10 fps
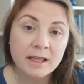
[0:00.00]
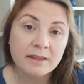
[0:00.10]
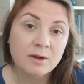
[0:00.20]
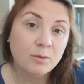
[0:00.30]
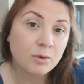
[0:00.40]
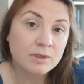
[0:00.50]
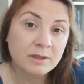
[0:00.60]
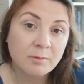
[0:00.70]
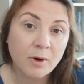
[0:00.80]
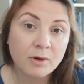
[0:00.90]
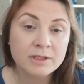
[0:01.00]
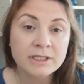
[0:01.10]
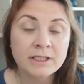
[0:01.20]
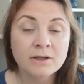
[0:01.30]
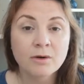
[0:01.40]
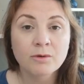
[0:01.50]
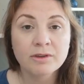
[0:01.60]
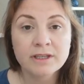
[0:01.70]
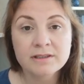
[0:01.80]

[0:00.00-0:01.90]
the awarding body or the